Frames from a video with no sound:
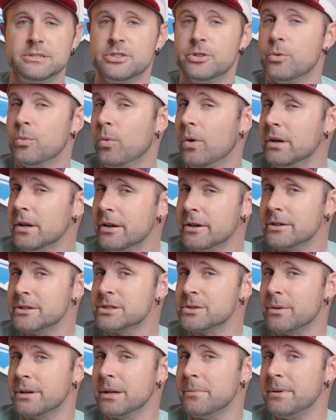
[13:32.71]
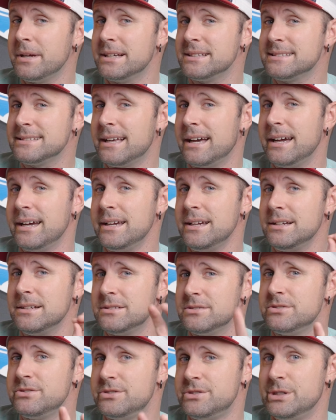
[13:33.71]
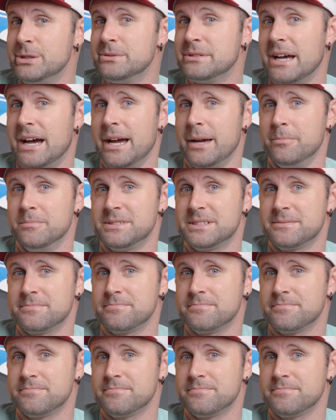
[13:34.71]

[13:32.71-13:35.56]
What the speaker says: to 120 PSI 2 times.